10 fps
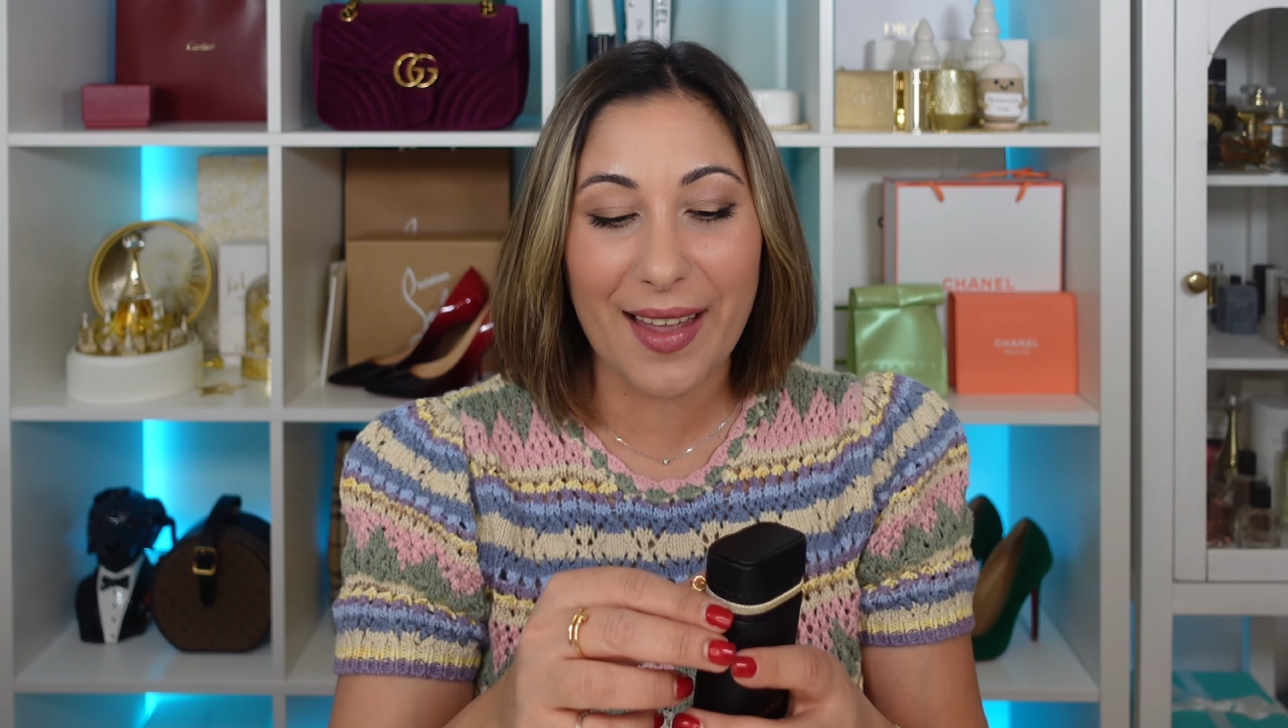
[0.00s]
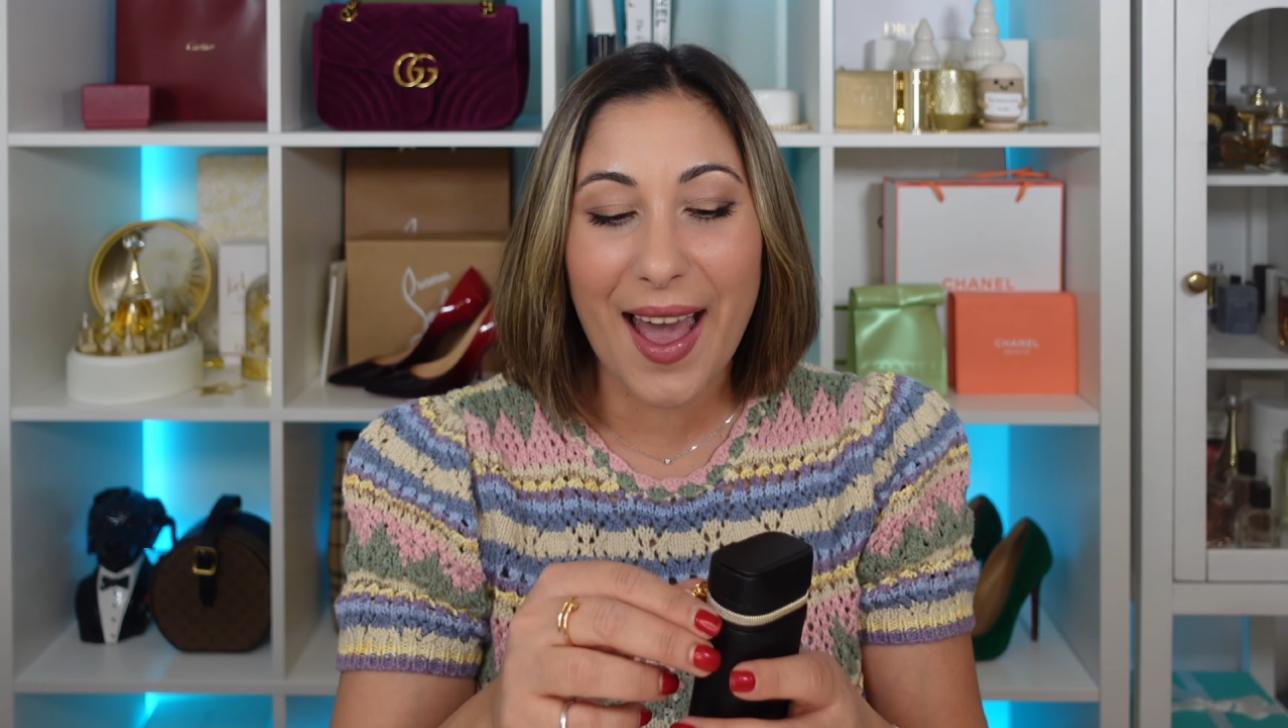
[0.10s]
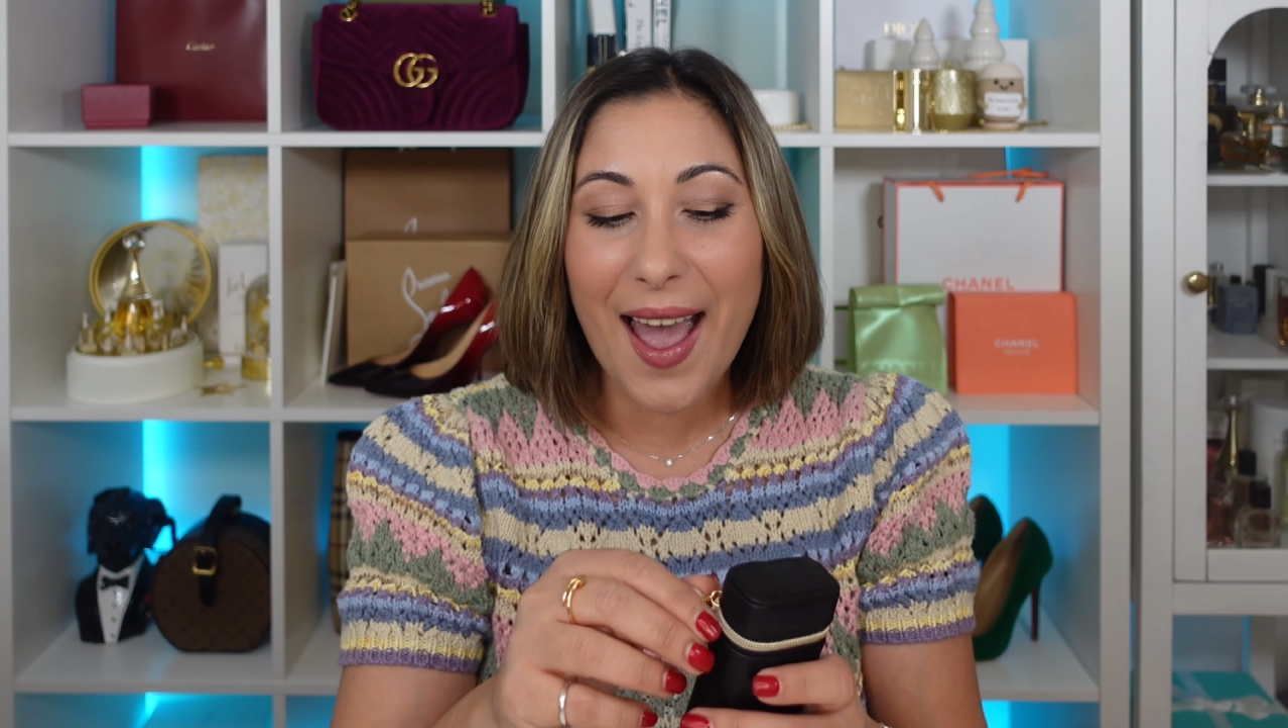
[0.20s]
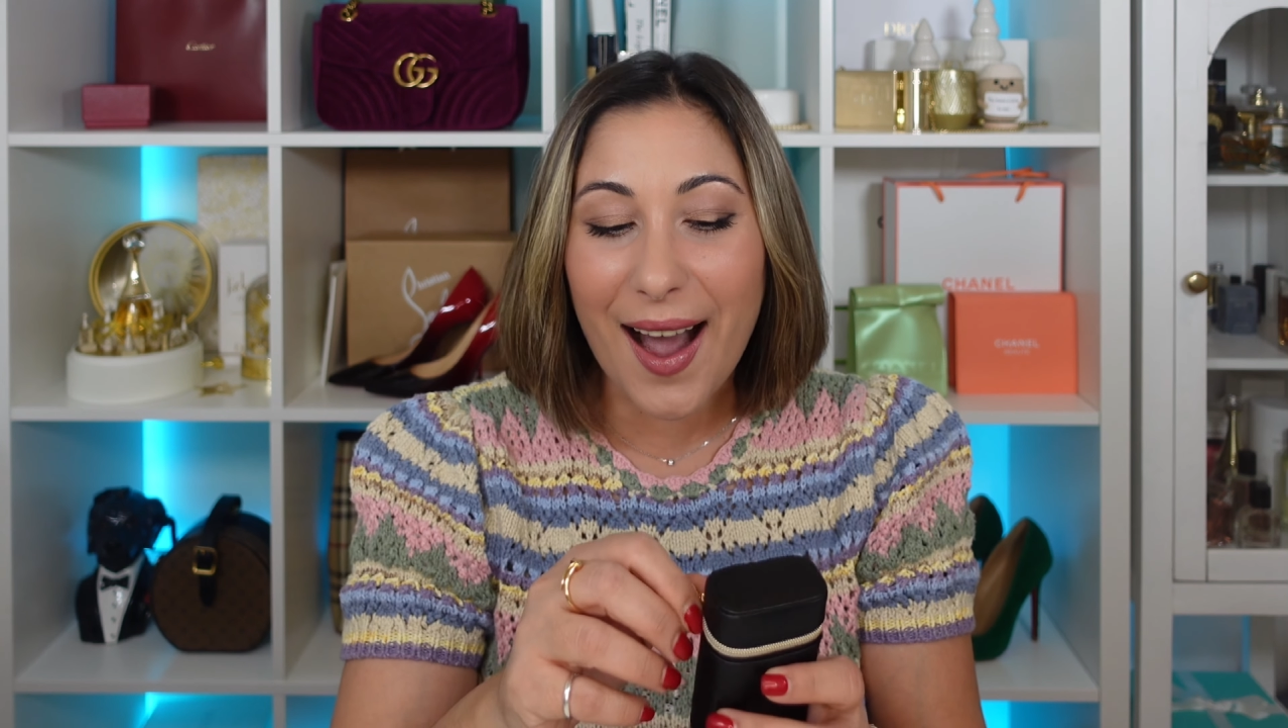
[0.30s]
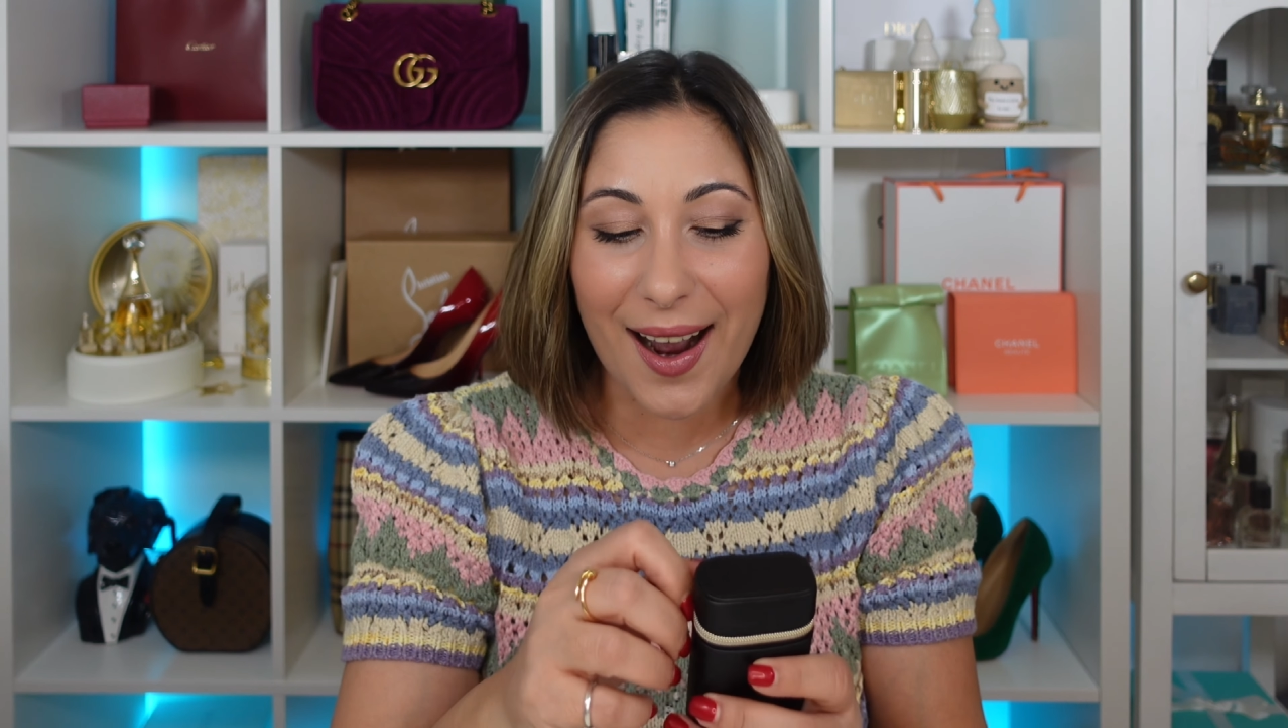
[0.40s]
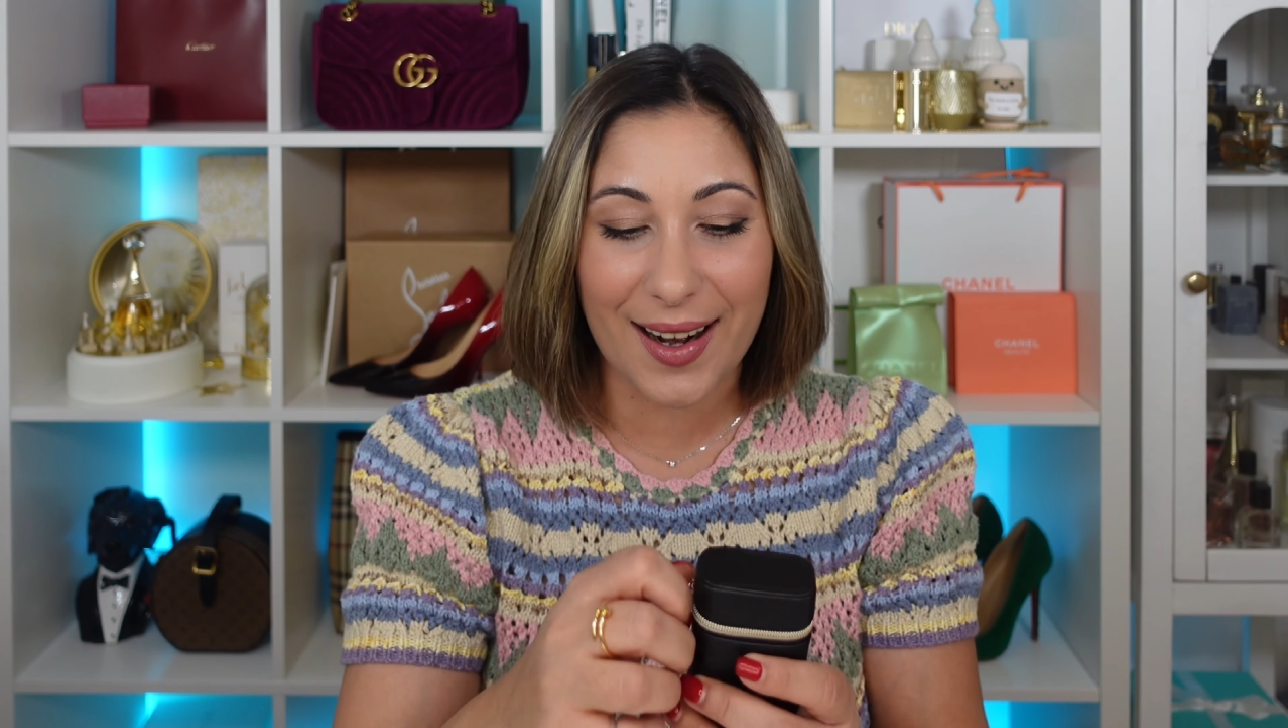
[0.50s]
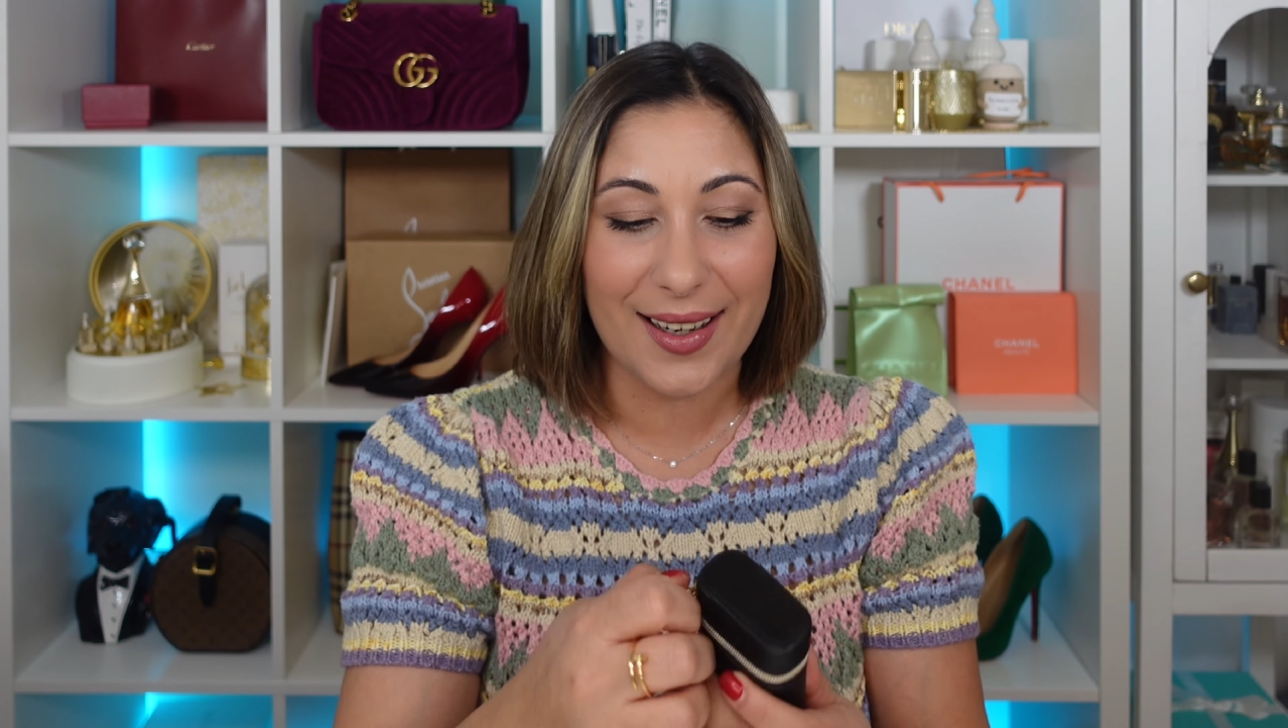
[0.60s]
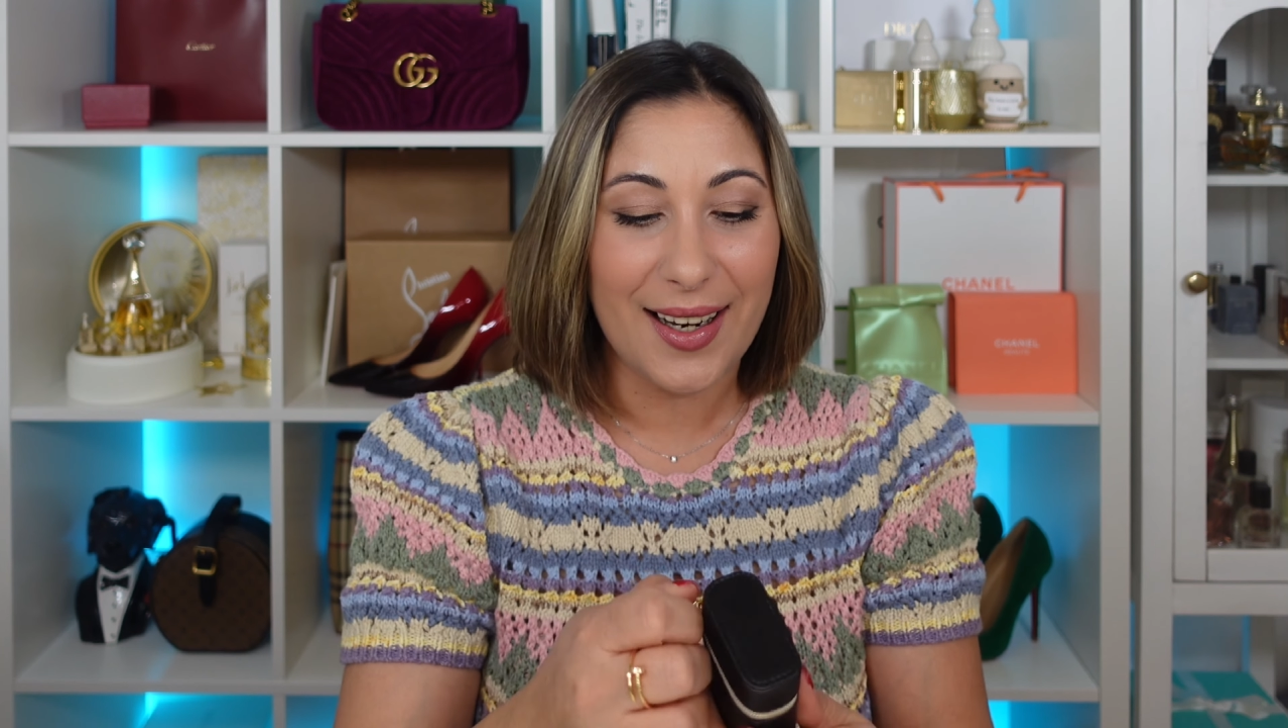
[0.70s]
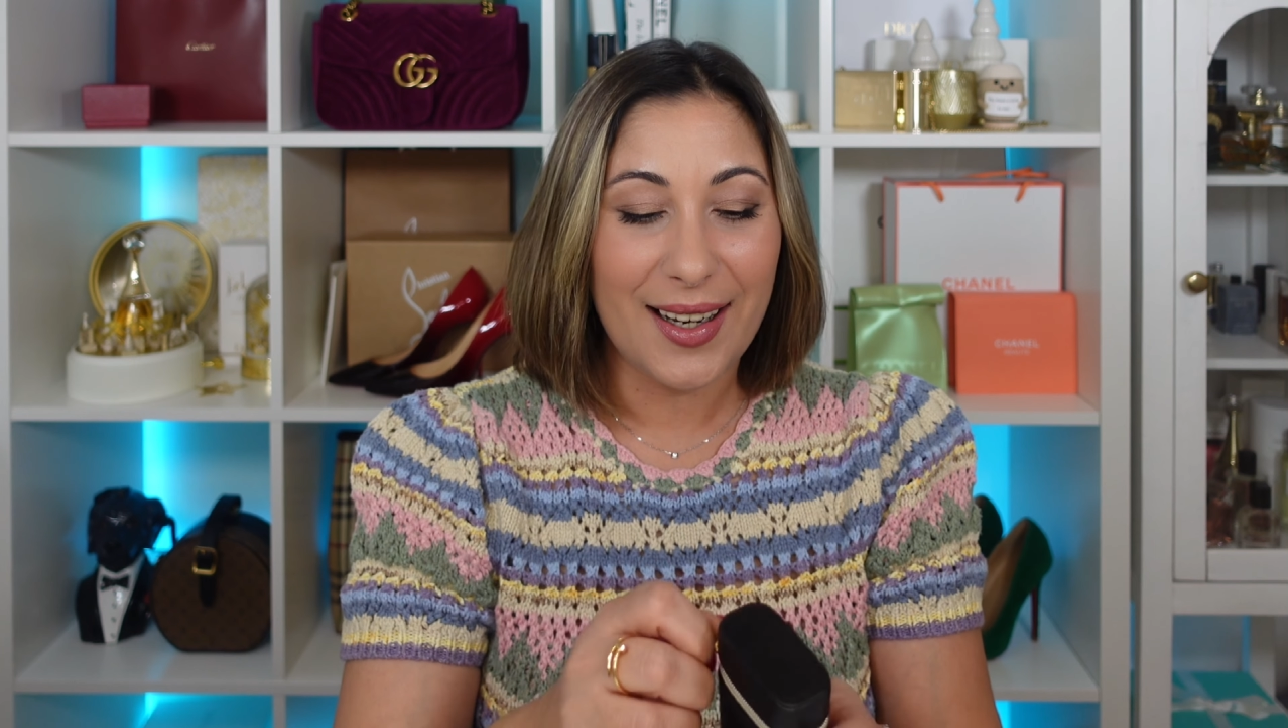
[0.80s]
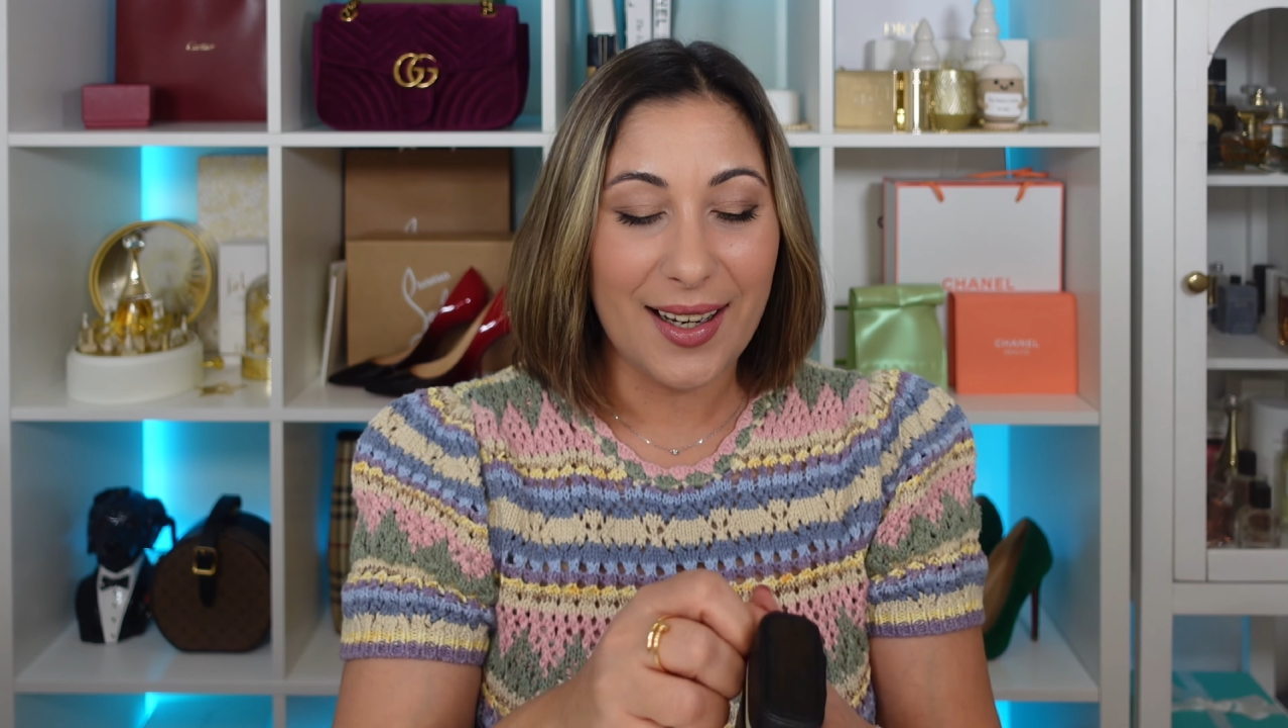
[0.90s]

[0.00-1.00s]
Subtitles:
there.